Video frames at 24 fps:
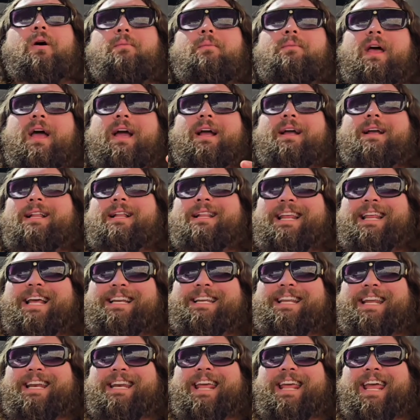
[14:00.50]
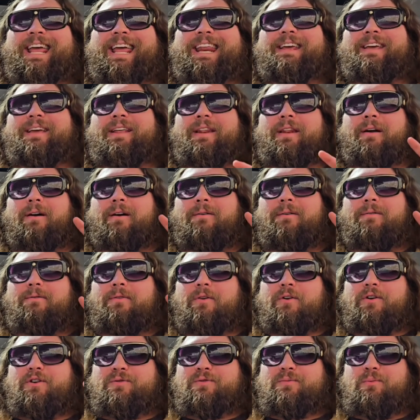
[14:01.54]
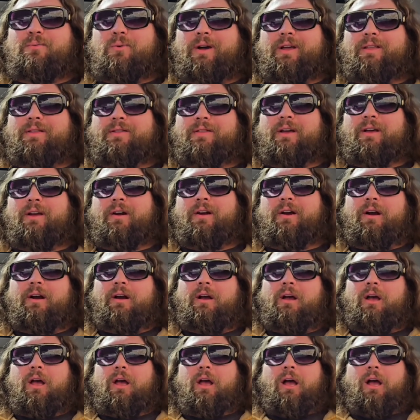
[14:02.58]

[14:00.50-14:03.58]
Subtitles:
from that collected data in our first point there,